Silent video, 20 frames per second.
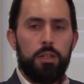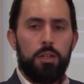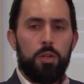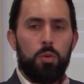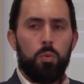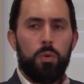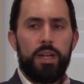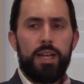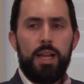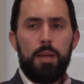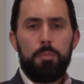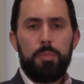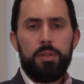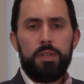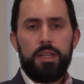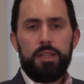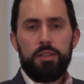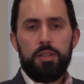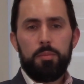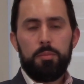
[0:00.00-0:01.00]
What
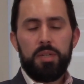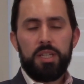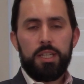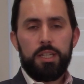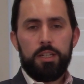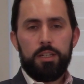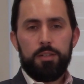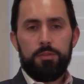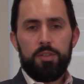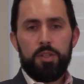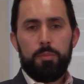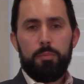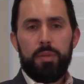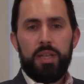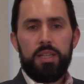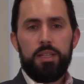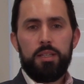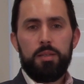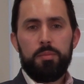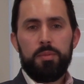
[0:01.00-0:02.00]
happened at the beginning of the
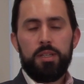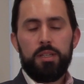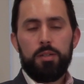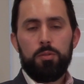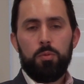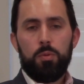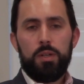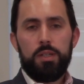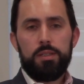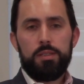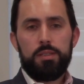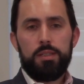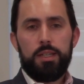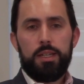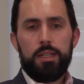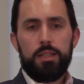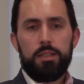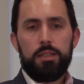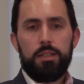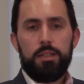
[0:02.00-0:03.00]
pandemic was
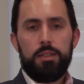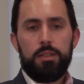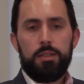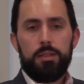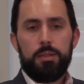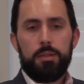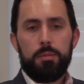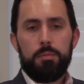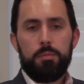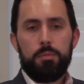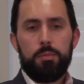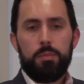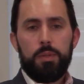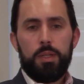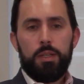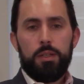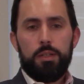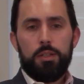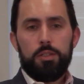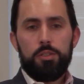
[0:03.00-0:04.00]
that
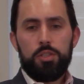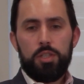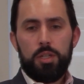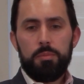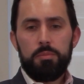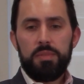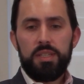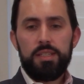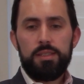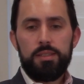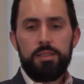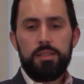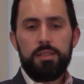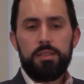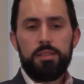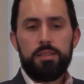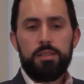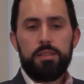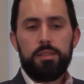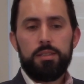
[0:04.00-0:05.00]
Some
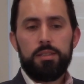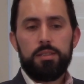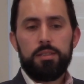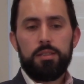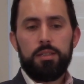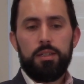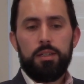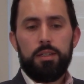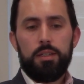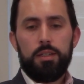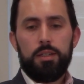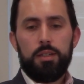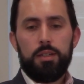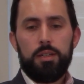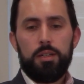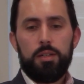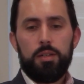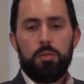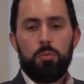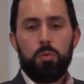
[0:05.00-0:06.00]
diseases
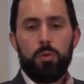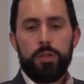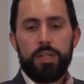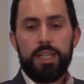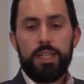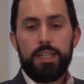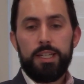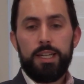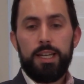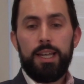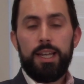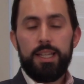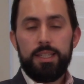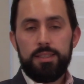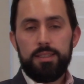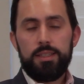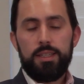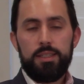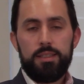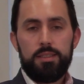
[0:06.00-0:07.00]
were getting
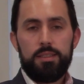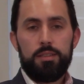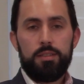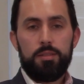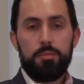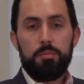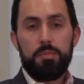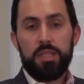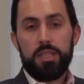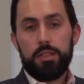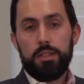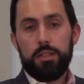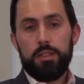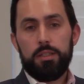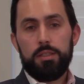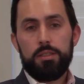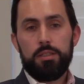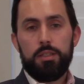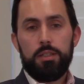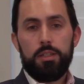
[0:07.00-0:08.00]
less tested
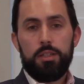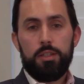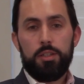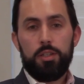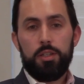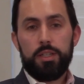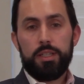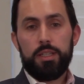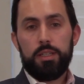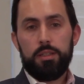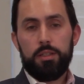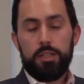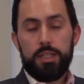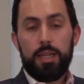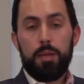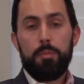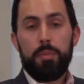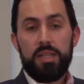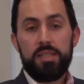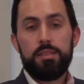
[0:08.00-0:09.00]
because the
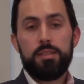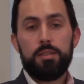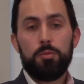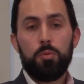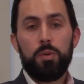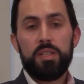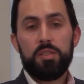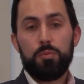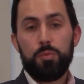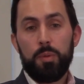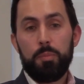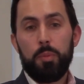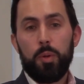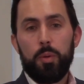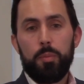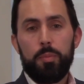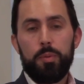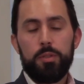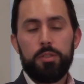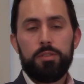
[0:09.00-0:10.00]
capacity was
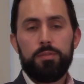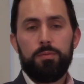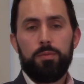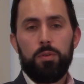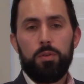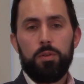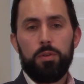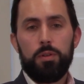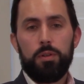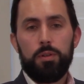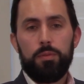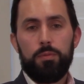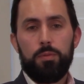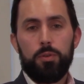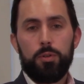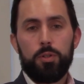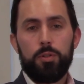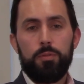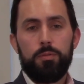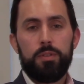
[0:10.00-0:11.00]
repurposed for
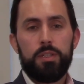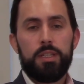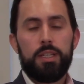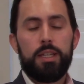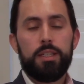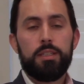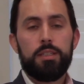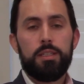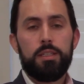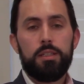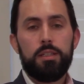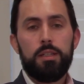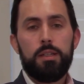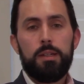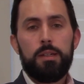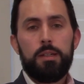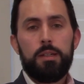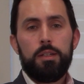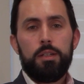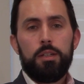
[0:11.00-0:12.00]
COVID-19.
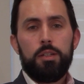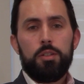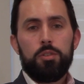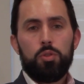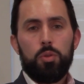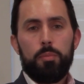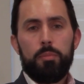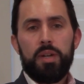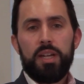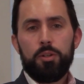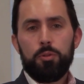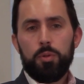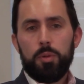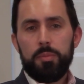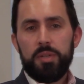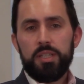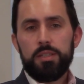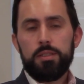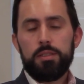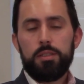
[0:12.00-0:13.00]
So
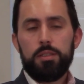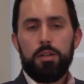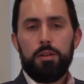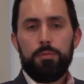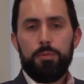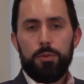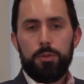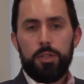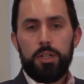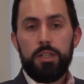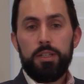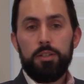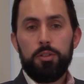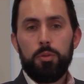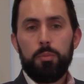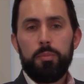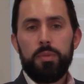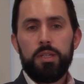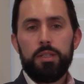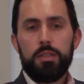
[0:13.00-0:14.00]
Microbiotix suffered a
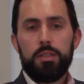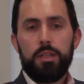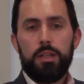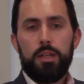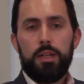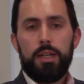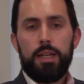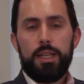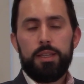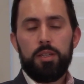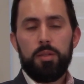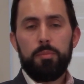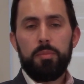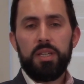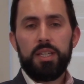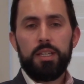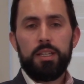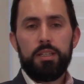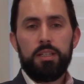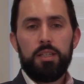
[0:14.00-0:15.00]
little bit at the
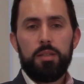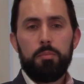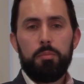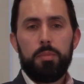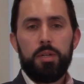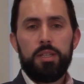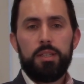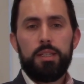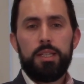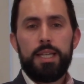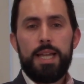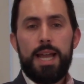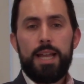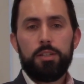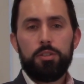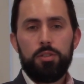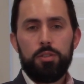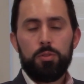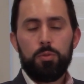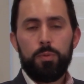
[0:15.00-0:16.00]
beginning, but they
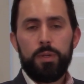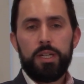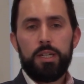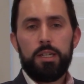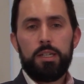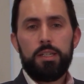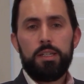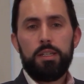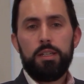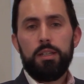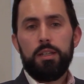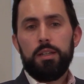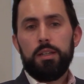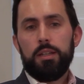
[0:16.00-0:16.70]
acted quickly.